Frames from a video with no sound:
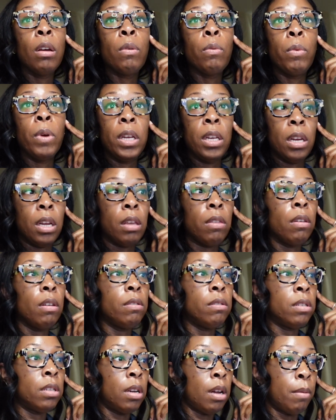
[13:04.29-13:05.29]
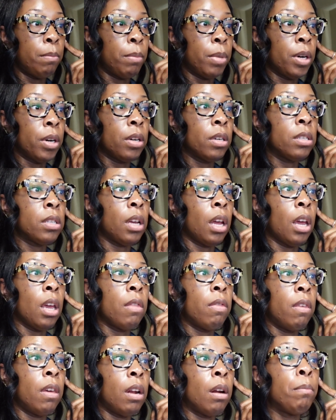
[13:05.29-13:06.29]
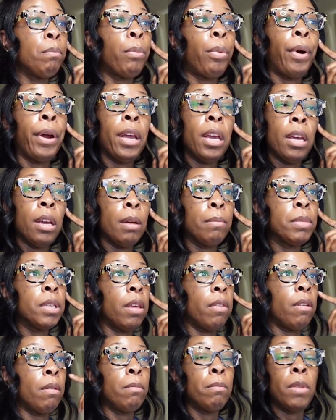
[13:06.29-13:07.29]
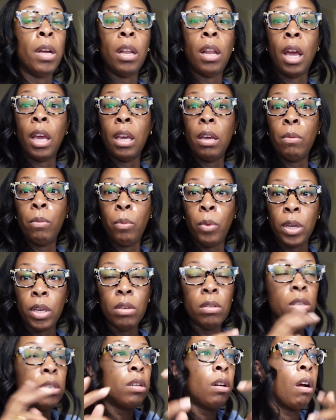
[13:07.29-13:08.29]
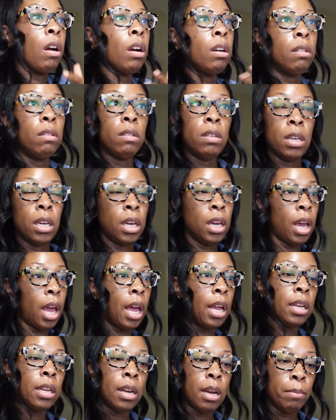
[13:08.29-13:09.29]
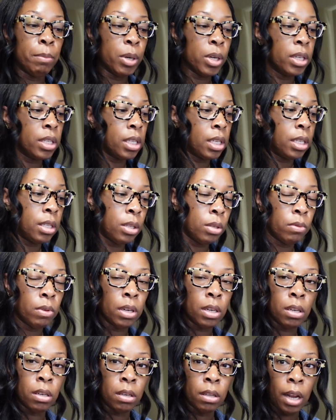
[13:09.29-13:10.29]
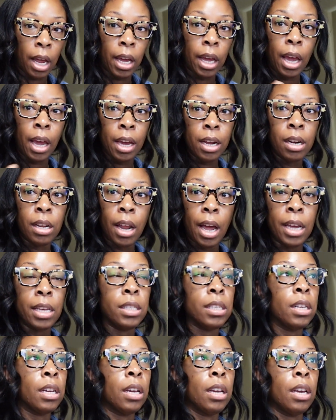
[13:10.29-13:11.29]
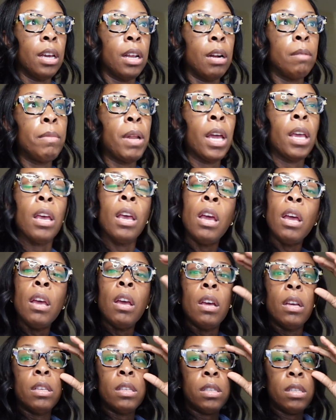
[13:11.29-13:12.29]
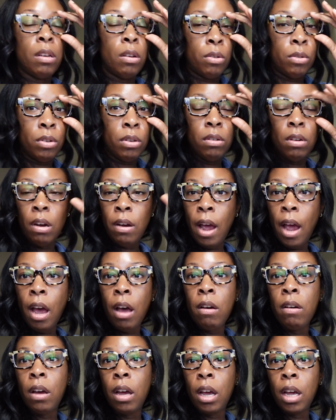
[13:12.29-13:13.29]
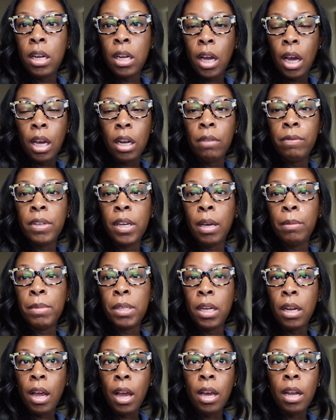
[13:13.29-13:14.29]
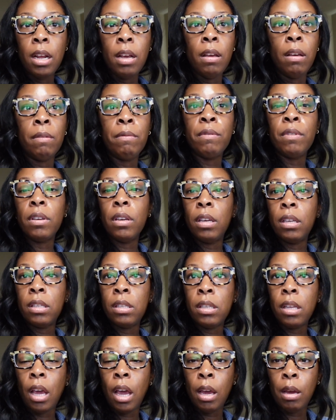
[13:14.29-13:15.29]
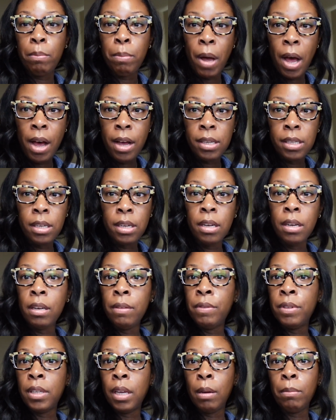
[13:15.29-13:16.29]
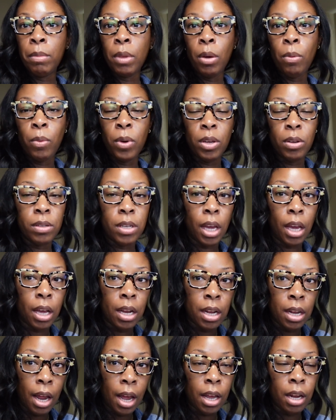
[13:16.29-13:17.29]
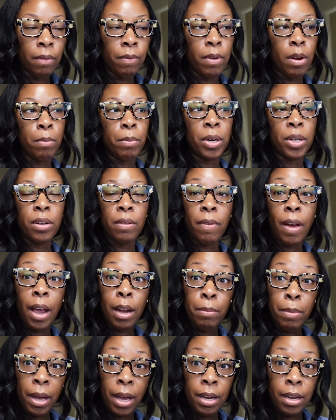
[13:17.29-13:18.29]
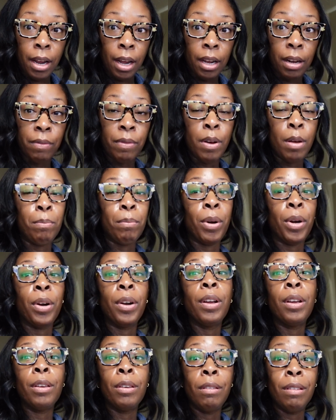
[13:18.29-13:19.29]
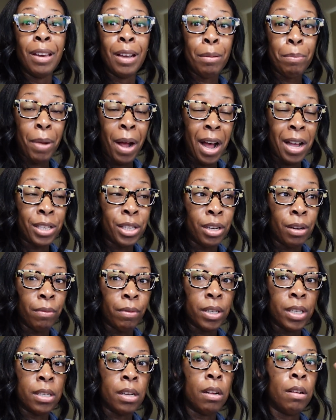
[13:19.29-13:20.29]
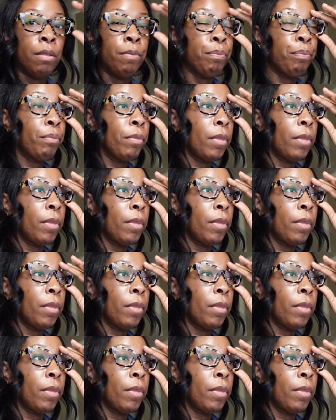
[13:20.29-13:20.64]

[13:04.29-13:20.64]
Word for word: We need those numbers. And then I'm bringing up to them, like, when you start looking at numbers and doing, like, analyzing, and I'm like, so you know how a negative times a negative is a positive? Same thing when you take a negative number divided by a negative number, you get a positive result.